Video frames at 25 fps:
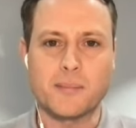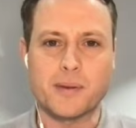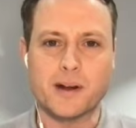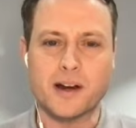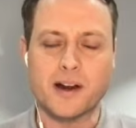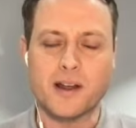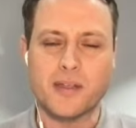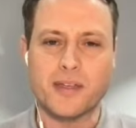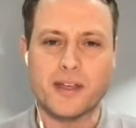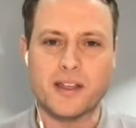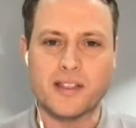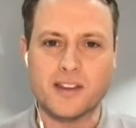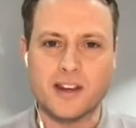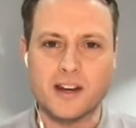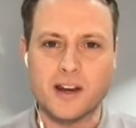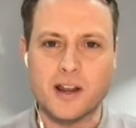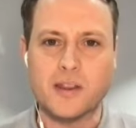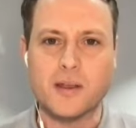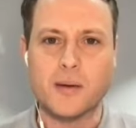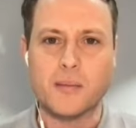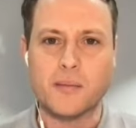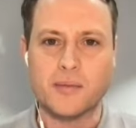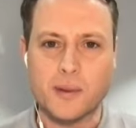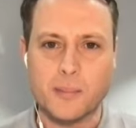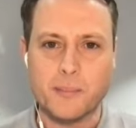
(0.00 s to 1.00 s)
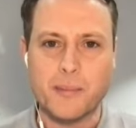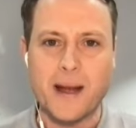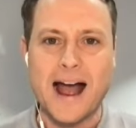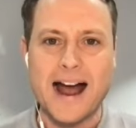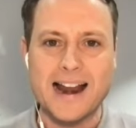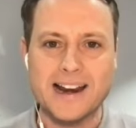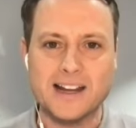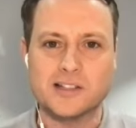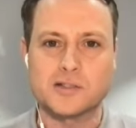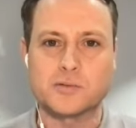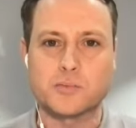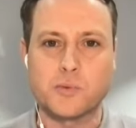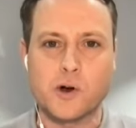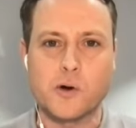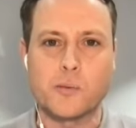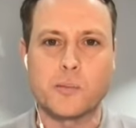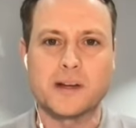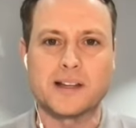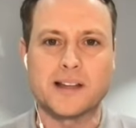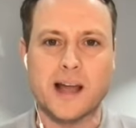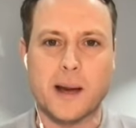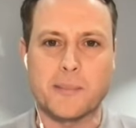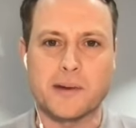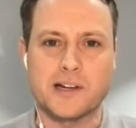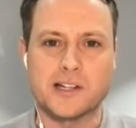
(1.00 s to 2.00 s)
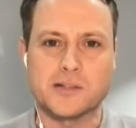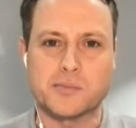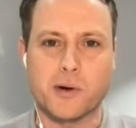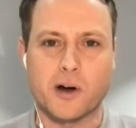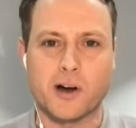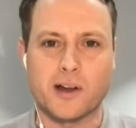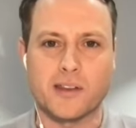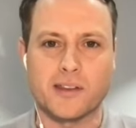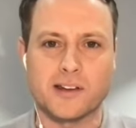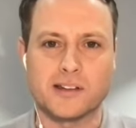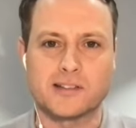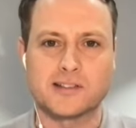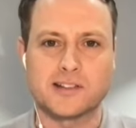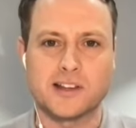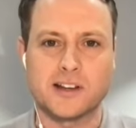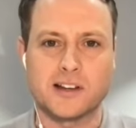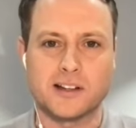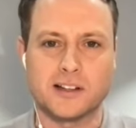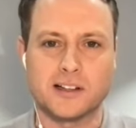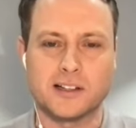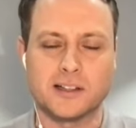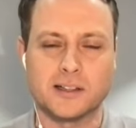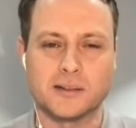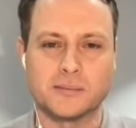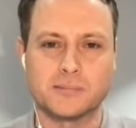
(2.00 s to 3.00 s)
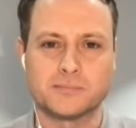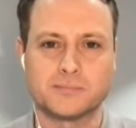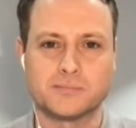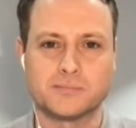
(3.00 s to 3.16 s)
but I think, you know, the, the palace will be damaged by this, certainly.